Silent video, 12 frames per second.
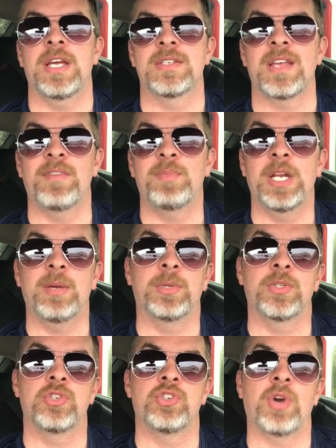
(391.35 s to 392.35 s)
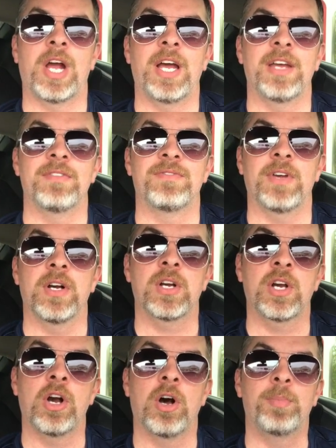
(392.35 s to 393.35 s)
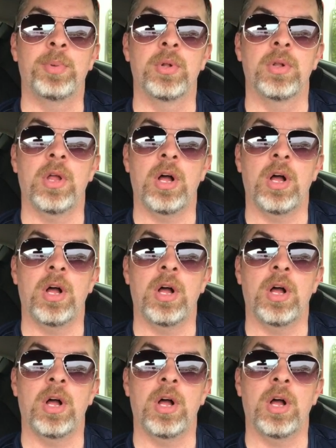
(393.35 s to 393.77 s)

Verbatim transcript: as I've been able to drive a couple